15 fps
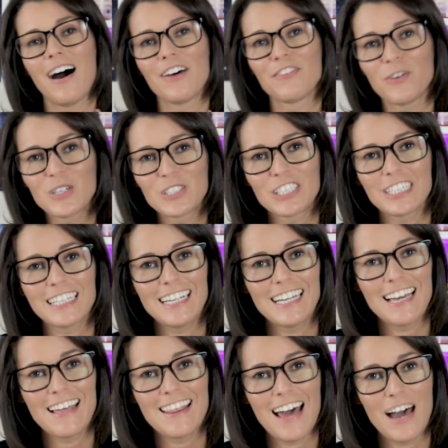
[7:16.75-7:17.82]

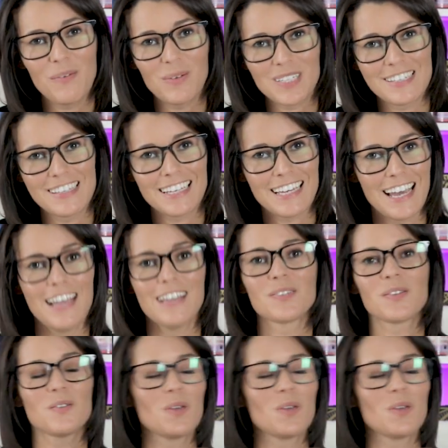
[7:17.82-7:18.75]
Unfortunately, that wasn't the case.